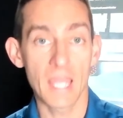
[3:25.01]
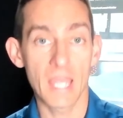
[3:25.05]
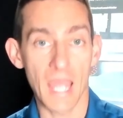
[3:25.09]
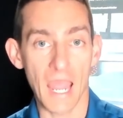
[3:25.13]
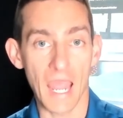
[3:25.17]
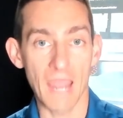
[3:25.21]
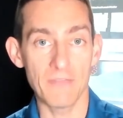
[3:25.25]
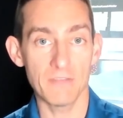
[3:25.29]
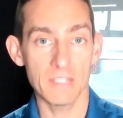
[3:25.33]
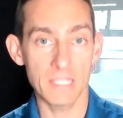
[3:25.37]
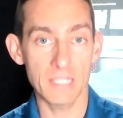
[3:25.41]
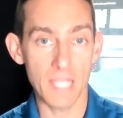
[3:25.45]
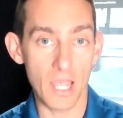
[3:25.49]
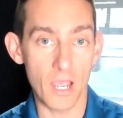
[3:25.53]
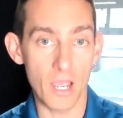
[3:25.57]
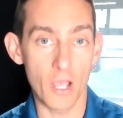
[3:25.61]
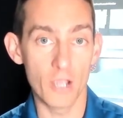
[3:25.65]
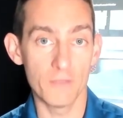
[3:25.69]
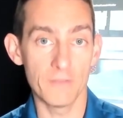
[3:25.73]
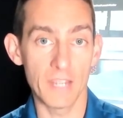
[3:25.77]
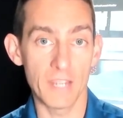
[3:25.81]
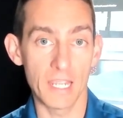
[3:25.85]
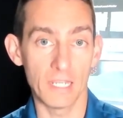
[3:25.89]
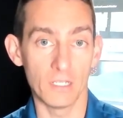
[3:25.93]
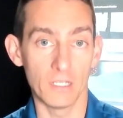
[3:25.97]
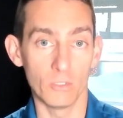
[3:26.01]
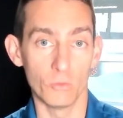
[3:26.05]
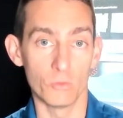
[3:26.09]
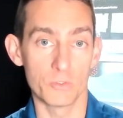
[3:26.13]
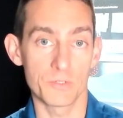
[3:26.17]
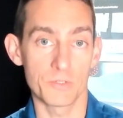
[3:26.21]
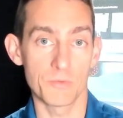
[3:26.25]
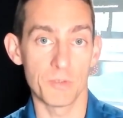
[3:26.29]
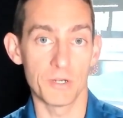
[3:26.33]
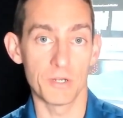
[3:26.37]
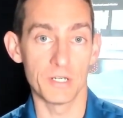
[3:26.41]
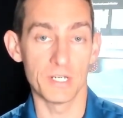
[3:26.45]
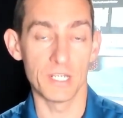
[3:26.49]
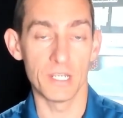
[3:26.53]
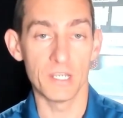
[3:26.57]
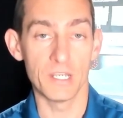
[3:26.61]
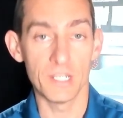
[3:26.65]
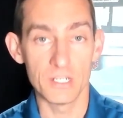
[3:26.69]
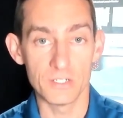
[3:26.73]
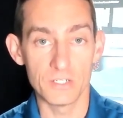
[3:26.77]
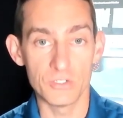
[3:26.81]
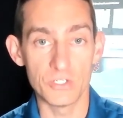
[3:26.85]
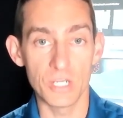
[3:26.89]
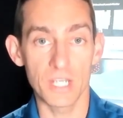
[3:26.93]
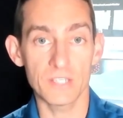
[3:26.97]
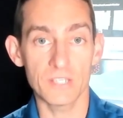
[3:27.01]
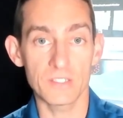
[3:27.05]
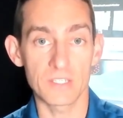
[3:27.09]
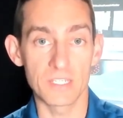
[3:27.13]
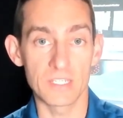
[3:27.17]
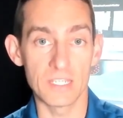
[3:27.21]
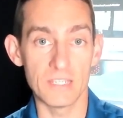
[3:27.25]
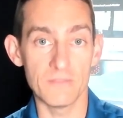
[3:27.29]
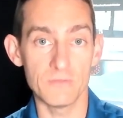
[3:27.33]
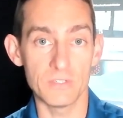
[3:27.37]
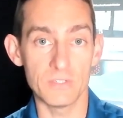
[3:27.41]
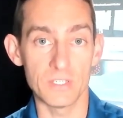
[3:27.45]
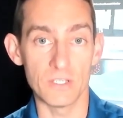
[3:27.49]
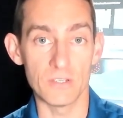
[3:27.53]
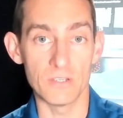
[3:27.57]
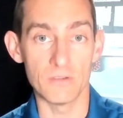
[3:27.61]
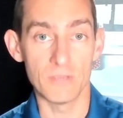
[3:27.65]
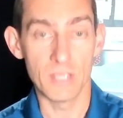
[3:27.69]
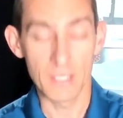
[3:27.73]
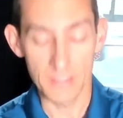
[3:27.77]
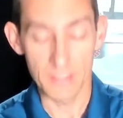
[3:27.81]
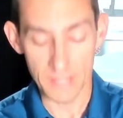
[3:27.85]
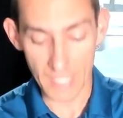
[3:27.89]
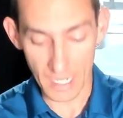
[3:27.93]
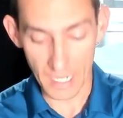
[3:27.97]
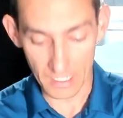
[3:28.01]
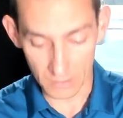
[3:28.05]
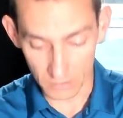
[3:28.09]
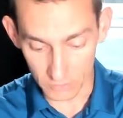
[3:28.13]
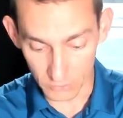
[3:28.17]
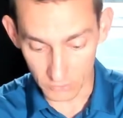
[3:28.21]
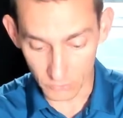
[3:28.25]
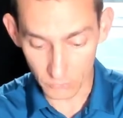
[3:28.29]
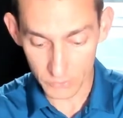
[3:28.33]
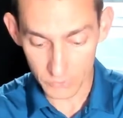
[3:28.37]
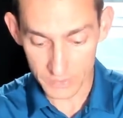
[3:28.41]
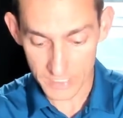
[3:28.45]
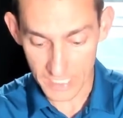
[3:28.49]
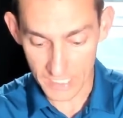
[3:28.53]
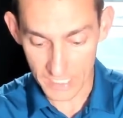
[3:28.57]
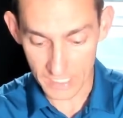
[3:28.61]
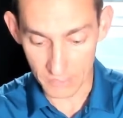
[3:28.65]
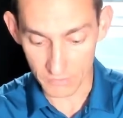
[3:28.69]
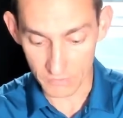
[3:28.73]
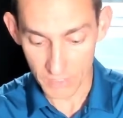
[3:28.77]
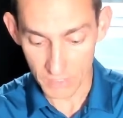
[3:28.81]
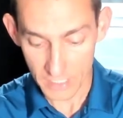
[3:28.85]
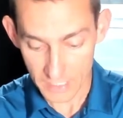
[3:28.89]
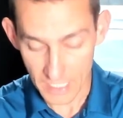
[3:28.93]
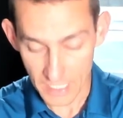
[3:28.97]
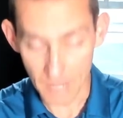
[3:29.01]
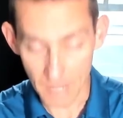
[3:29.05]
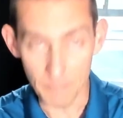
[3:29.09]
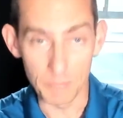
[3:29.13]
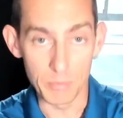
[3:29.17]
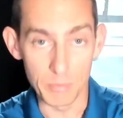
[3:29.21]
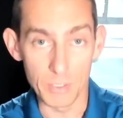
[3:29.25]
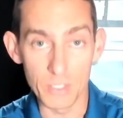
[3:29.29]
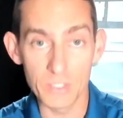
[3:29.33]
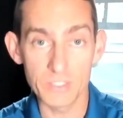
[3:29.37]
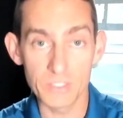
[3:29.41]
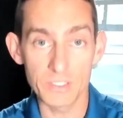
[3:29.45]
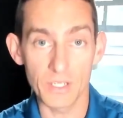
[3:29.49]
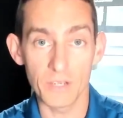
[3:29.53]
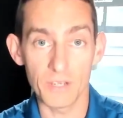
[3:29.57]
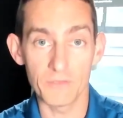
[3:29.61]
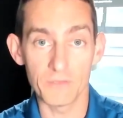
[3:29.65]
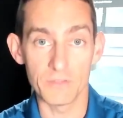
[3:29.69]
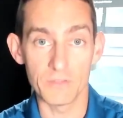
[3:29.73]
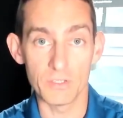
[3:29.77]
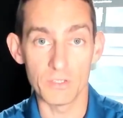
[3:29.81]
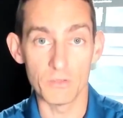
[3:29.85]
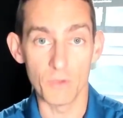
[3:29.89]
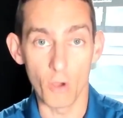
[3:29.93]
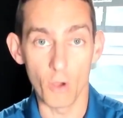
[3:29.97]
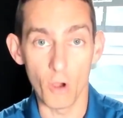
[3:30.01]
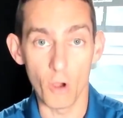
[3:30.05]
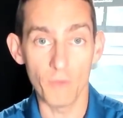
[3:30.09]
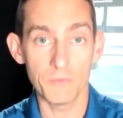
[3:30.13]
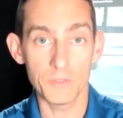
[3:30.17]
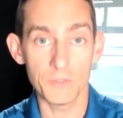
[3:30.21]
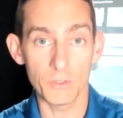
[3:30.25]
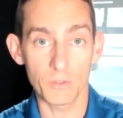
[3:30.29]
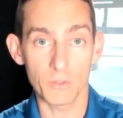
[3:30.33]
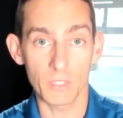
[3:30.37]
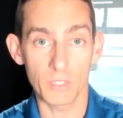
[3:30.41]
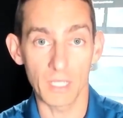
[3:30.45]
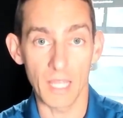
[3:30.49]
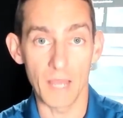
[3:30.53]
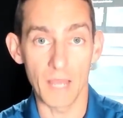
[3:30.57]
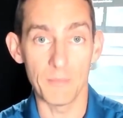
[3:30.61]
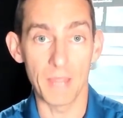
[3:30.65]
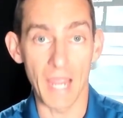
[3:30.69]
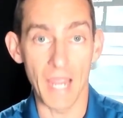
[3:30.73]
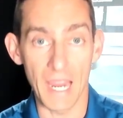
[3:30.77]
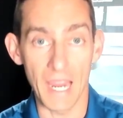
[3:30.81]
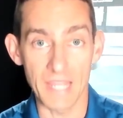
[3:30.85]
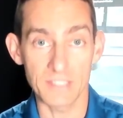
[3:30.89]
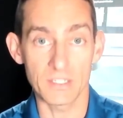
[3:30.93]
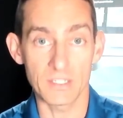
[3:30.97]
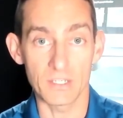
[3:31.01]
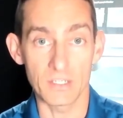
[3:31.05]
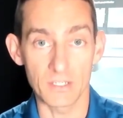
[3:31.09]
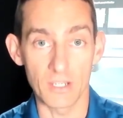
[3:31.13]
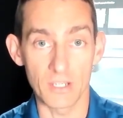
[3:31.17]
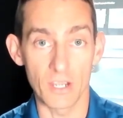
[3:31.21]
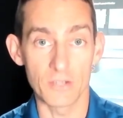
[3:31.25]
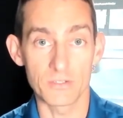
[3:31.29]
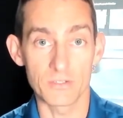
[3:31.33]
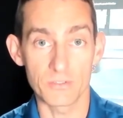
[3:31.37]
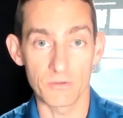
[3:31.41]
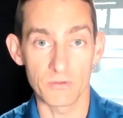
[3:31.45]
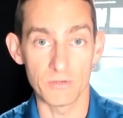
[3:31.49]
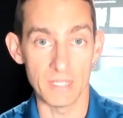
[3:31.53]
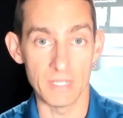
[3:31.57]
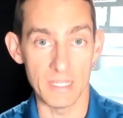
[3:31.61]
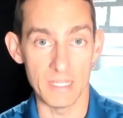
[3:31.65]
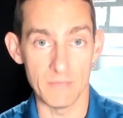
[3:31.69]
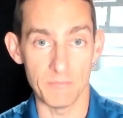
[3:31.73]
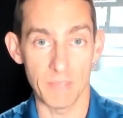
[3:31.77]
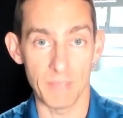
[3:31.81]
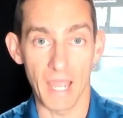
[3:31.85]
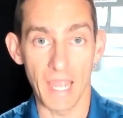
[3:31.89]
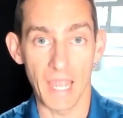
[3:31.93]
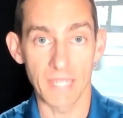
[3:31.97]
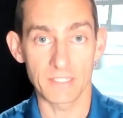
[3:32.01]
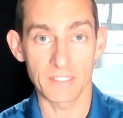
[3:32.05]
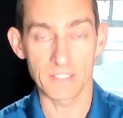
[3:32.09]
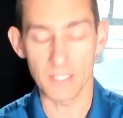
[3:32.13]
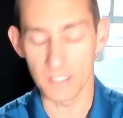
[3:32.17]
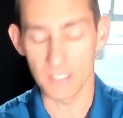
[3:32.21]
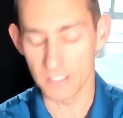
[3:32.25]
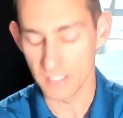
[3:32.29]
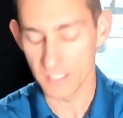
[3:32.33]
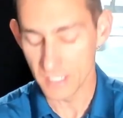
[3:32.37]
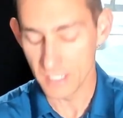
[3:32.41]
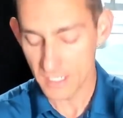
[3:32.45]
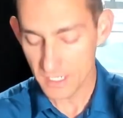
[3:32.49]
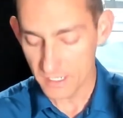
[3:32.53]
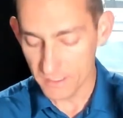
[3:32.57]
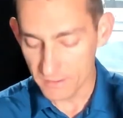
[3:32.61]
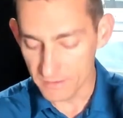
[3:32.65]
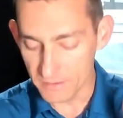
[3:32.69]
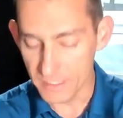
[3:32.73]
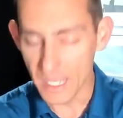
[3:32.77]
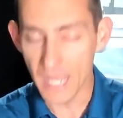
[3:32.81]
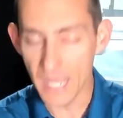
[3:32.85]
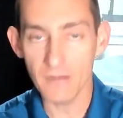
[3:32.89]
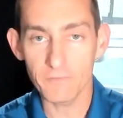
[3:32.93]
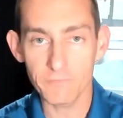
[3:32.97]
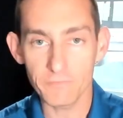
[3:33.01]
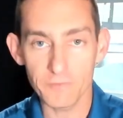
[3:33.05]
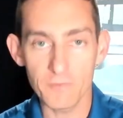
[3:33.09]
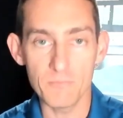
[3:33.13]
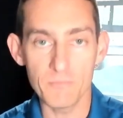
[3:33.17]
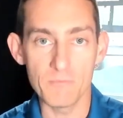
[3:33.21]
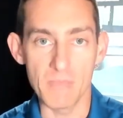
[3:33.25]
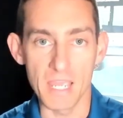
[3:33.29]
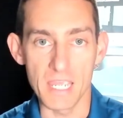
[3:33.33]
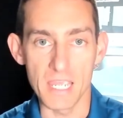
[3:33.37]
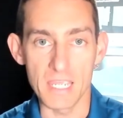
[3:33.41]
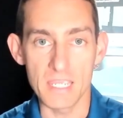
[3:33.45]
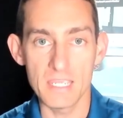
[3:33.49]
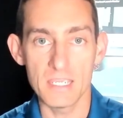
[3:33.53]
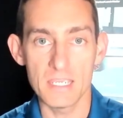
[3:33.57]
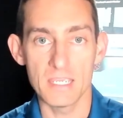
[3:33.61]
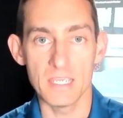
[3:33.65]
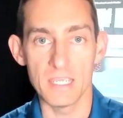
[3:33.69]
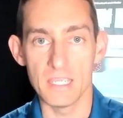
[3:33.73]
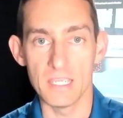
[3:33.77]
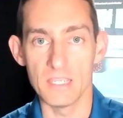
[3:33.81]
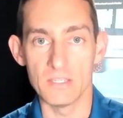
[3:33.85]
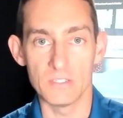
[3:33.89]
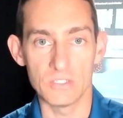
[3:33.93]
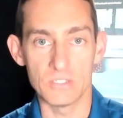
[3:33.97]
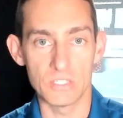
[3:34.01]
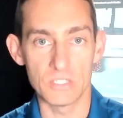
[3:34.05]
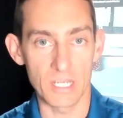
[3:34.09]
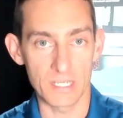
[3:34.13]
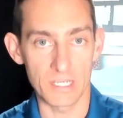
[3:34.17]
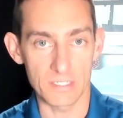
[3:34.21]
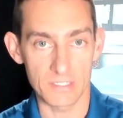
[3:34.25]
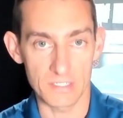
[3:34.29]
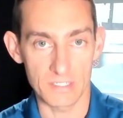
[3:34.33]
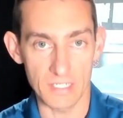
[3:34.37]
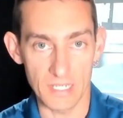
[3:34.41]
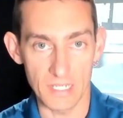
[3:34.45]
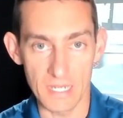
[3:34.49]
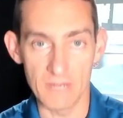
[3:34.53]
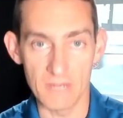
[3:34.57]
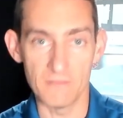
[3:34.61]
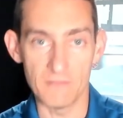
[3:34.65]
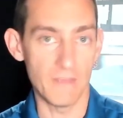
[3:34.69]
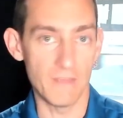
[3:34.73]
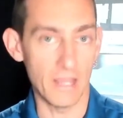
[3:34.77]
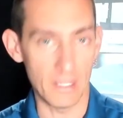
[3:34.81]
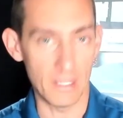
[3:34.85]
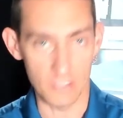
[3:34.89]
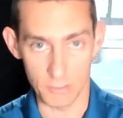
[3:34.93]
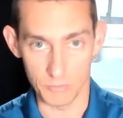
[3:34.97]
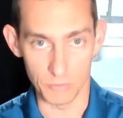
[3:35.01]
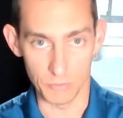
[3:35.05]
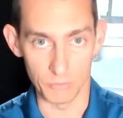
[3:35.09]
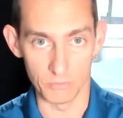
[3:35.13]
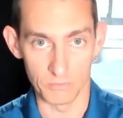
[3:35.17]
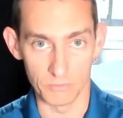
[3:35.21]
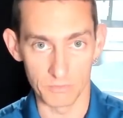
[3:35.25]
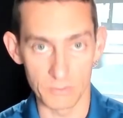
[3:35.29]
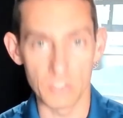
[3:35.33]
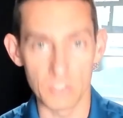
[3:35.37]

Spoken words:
Having that overhead launch monitor just gives you that look down, that bird's eye view of your club as it goes through impact. And that for me is just invaluable.